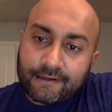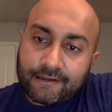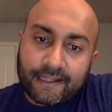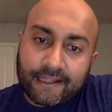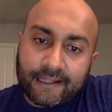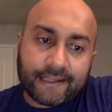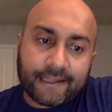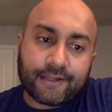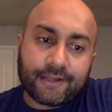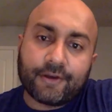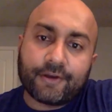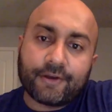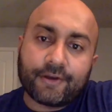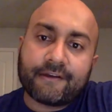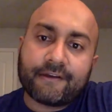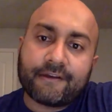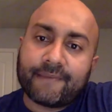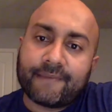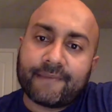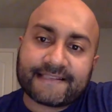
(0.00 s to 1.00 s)
like, you
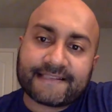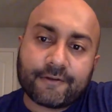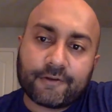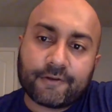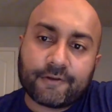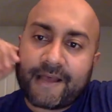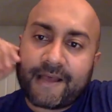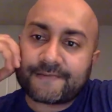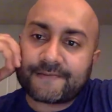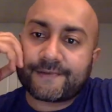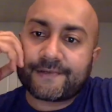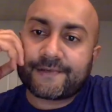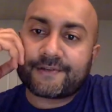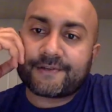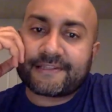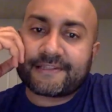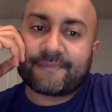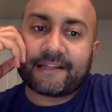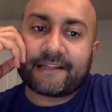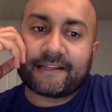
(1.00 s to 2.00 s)
have MySQL password or
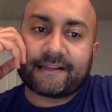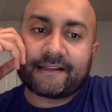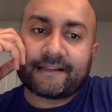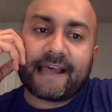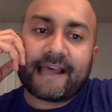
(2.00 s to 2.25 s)
something like